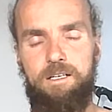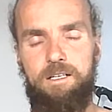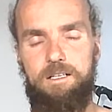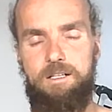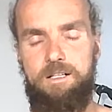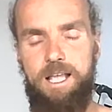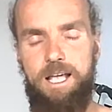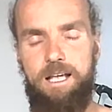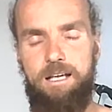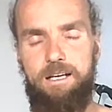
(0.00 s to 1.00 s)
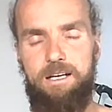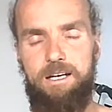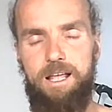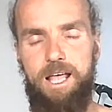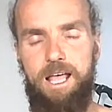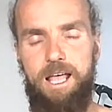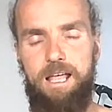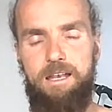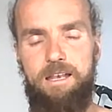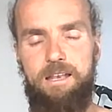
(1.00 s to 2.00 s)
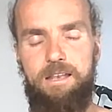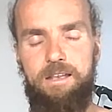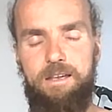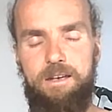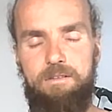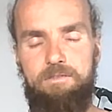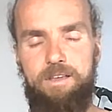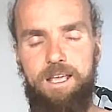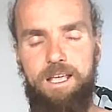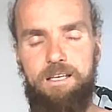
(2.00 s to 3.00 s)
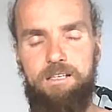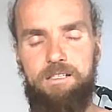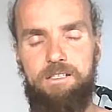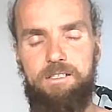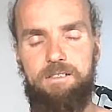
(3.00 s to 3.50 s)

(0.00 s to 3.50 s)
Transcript: the neck, the head, the face.